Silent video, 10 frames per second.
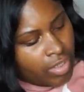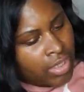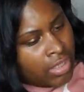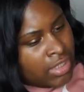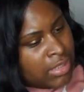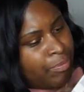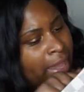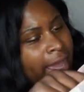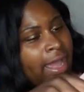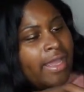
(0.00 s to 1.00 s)
And this
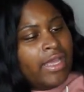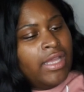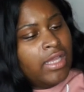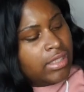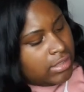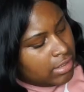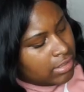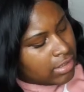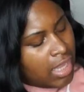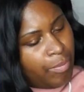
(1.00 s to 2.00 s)
bag
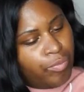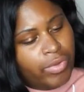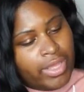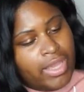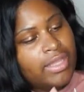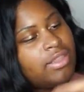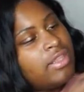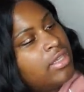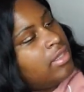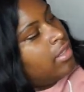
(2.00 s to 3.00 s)
does come
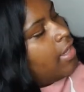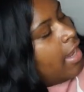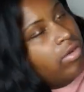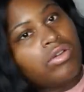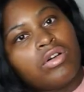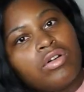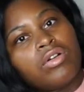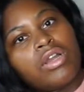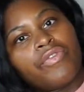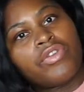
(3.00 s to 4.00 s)
with, I don't
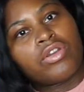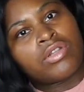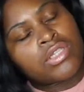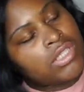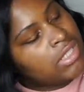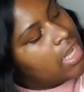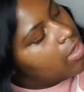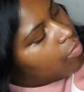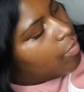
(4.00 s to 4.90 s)
know if you can see it